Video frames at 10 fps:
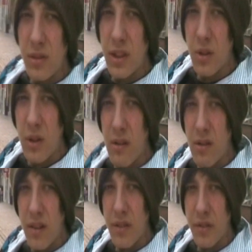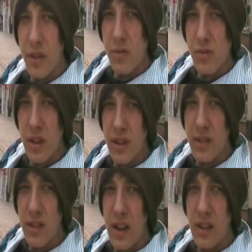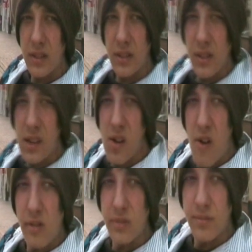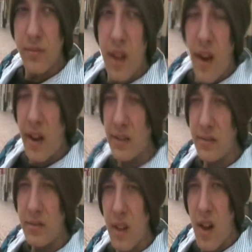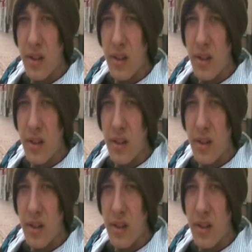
We go out, have a few drinks and that, you know.